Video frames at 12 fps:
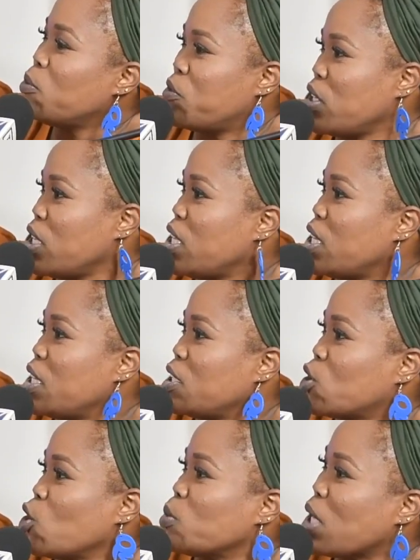for aid in
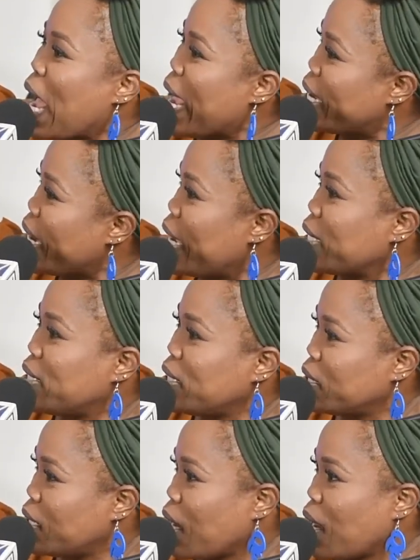terms of
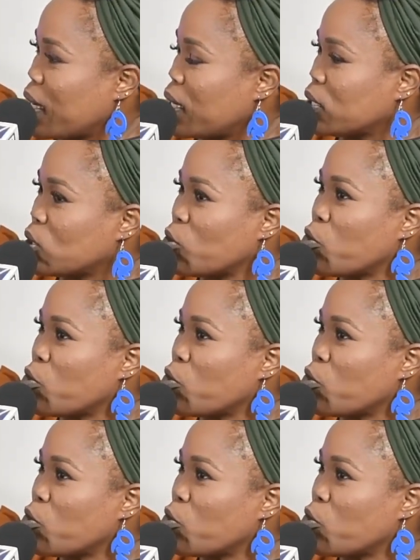highlighting that kind of stuff.